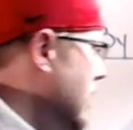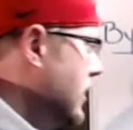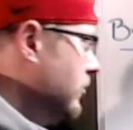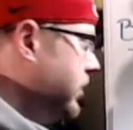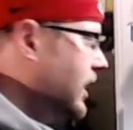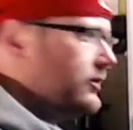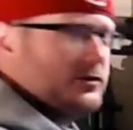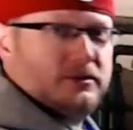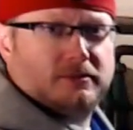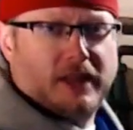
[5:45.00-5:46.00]

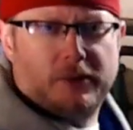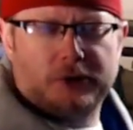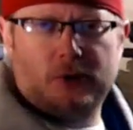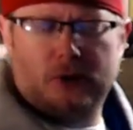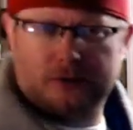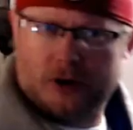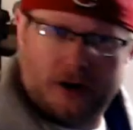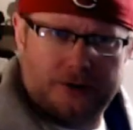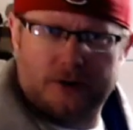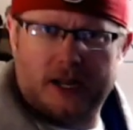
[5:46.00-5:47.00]
Plus, that would go over
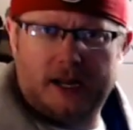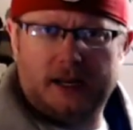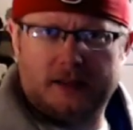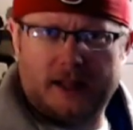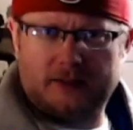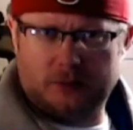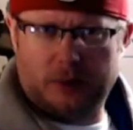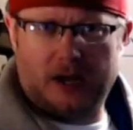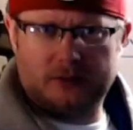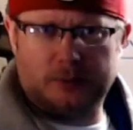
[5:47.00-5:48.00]
180, and that's
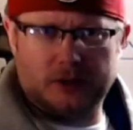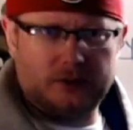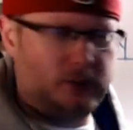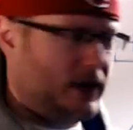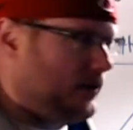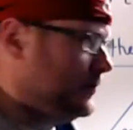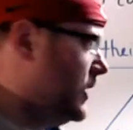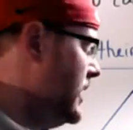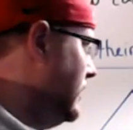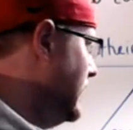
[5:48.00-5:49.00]
impossible as well,
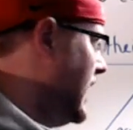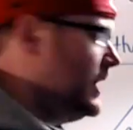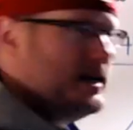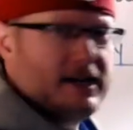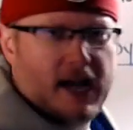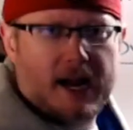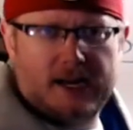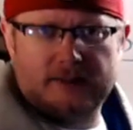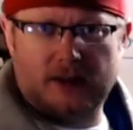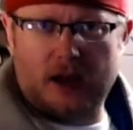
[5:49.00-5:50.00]
right? 90 and 90
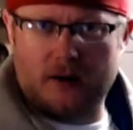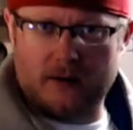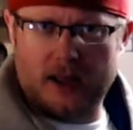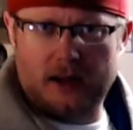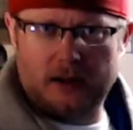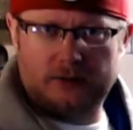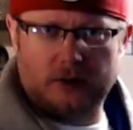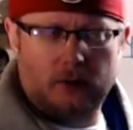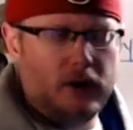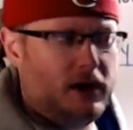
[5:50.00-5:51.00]
is 180.
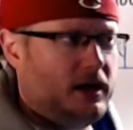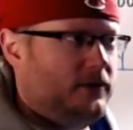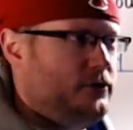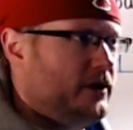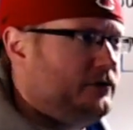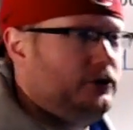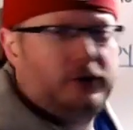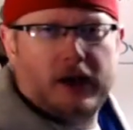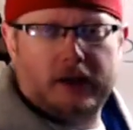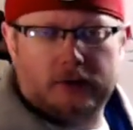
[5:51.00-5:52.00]
So if you have two
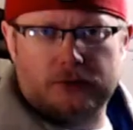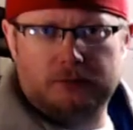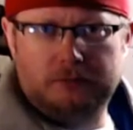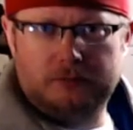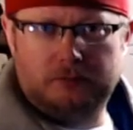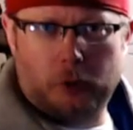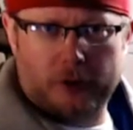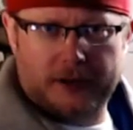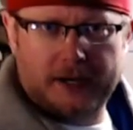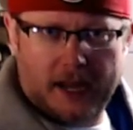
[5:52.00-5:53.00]
angles more
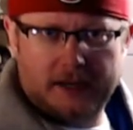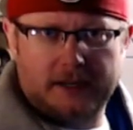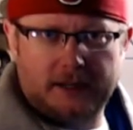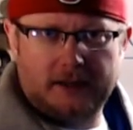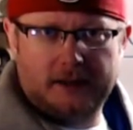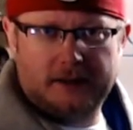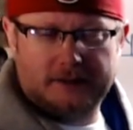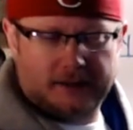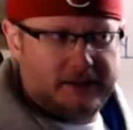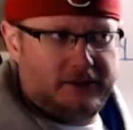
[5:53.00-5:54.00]
than 90,
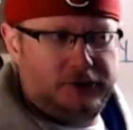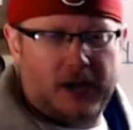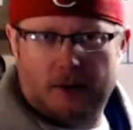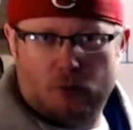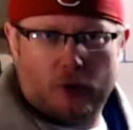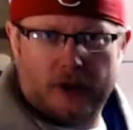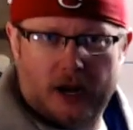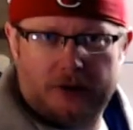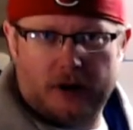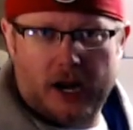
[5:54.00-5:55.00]
you got more than
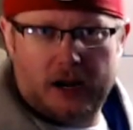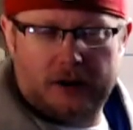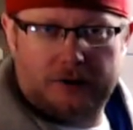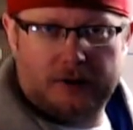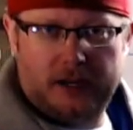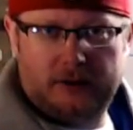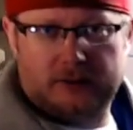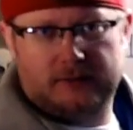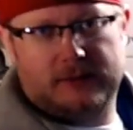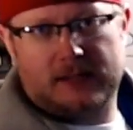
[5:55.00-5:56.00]
180 degrees,
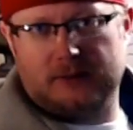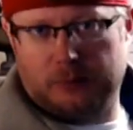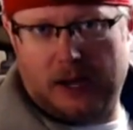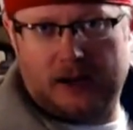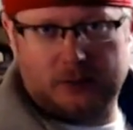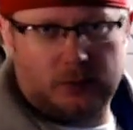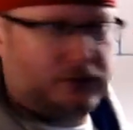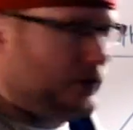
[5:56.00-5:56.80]
and that's impossible for a